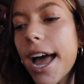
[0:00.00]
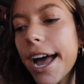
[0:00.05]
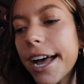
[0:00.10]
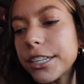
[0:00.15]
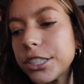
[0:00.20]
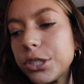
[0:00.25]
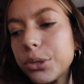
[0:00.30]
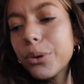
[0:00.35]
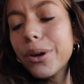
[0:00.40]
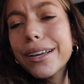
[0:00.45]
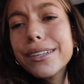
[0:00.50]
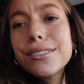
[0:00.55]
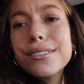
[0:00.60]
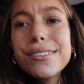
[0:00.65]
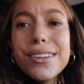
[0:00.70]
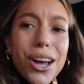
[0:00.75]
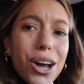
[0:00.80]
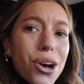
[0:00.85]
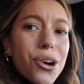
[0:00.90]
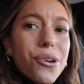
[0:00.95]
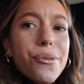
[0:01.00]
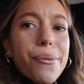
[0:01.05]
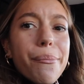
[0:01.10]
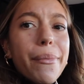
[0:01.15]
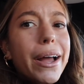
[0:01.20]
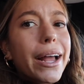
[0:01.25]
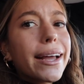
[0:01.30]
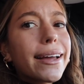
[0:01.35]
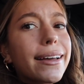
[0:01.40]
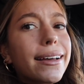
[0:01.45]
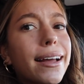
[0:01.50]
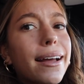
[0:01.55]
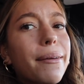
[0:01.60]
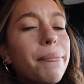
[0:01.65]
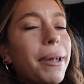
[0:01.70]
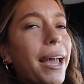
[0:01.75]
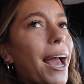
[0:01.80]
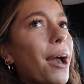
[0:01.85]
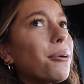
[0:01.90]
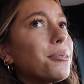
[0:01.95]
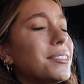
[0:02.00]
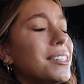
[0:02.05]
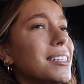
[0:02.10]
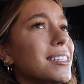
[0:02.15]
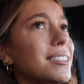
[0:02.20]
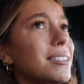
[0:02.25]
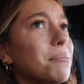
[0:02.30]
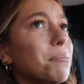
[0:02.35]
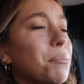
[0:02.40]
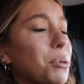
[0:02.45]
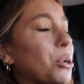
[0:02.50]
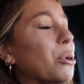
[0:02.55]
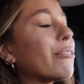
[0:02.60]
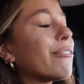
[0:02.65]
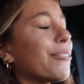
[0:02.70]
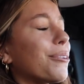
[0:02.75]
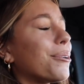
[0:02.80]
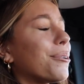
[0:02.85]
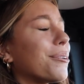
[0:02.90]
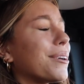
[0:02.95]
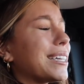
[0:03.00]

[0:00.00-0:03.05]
as you guys know, my house is beautiful.